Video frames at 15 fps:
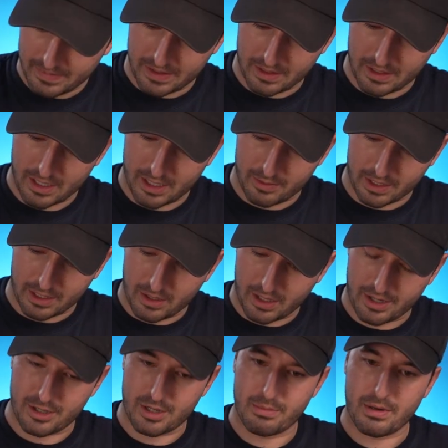There we go, I
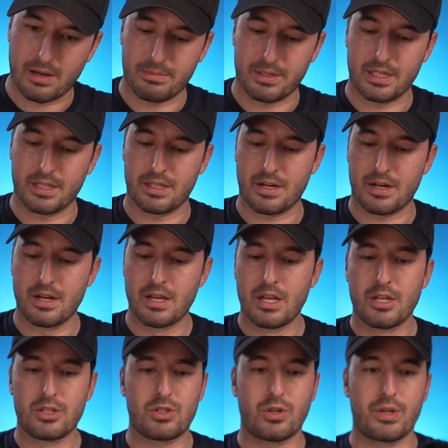heard it popping in there.
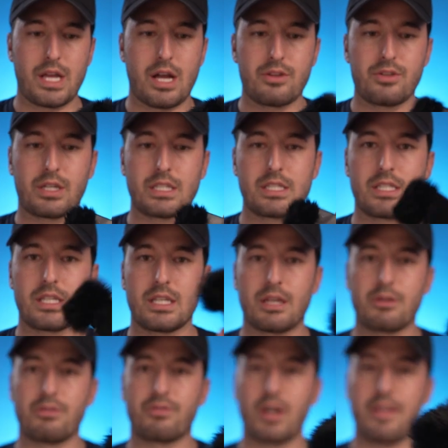So now you can see that
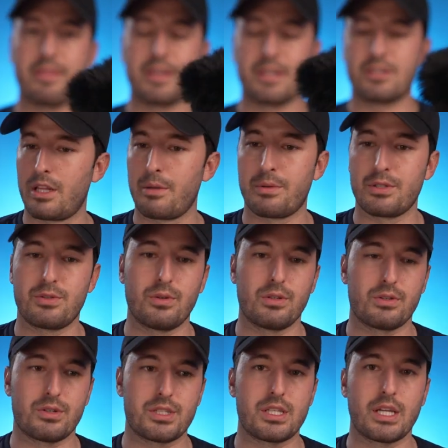you've got this, clip it to a
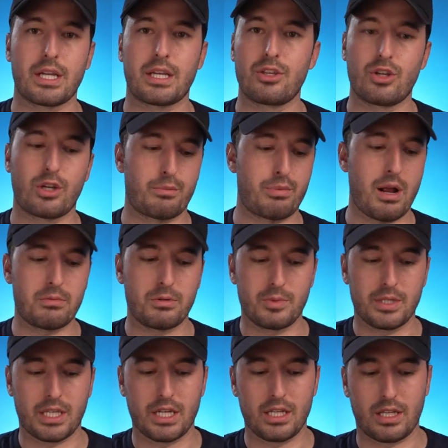little stick. You could
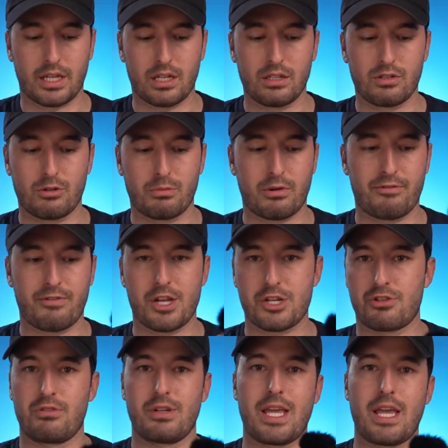probably get like a little
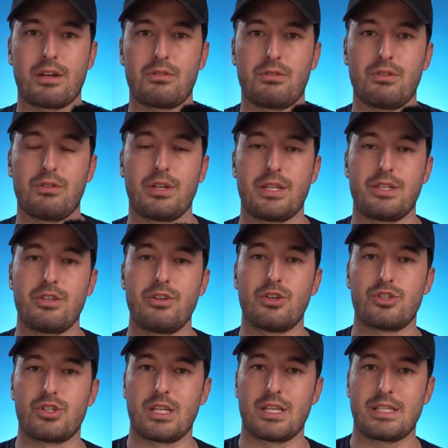professional handle and
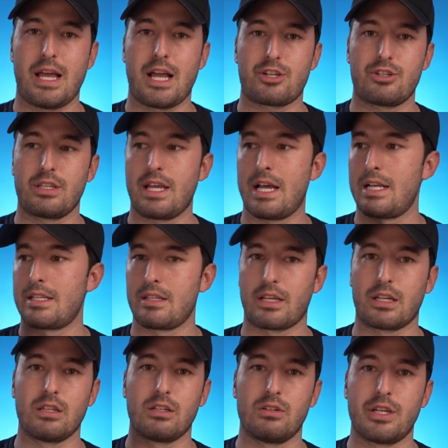use this actually as
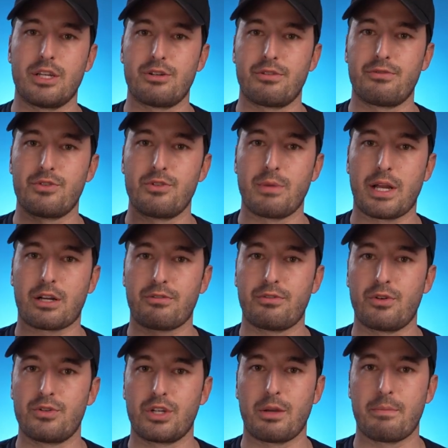like a little interview
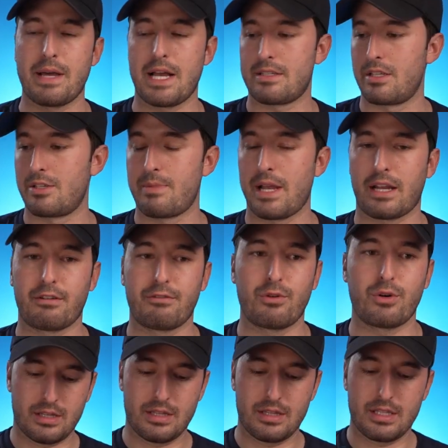microphone. You could pass this back and
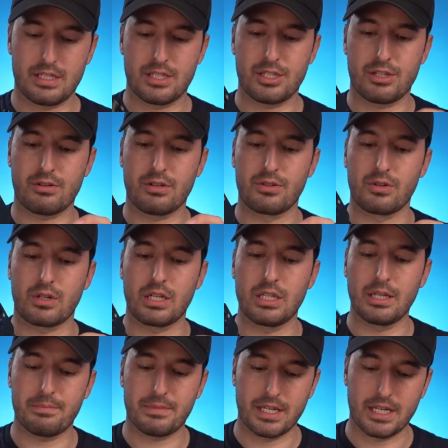forth. This is their little
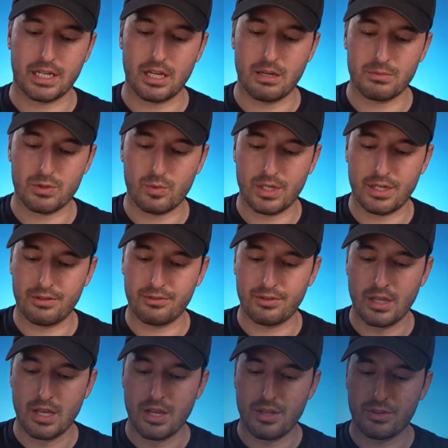clip that it comes with.
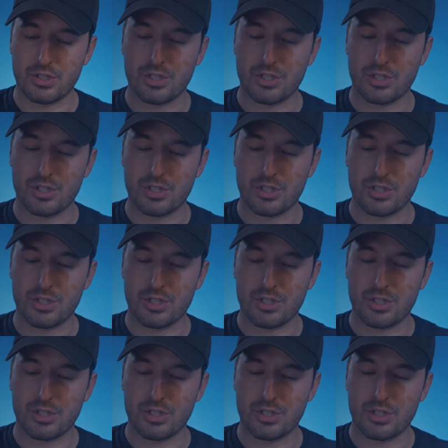The